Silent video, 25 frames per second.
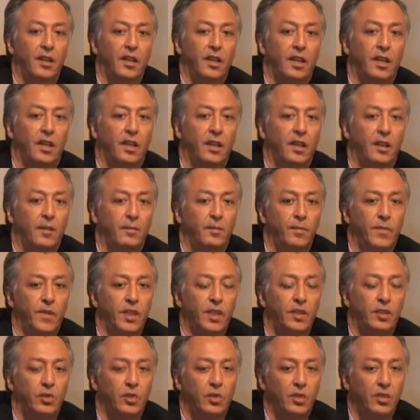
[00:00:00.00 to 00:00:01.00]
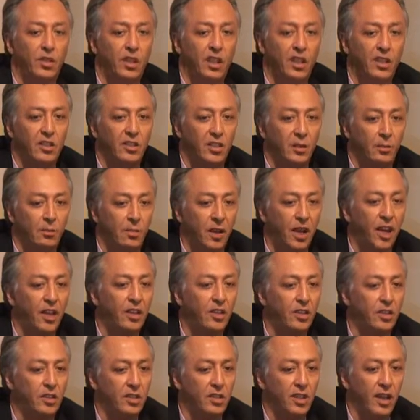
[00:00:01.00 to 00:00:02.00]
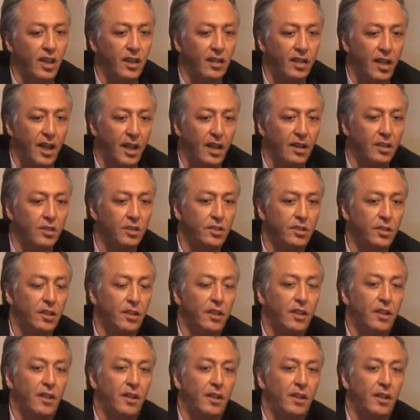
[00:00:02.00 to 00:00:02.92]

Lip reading: It's a place that has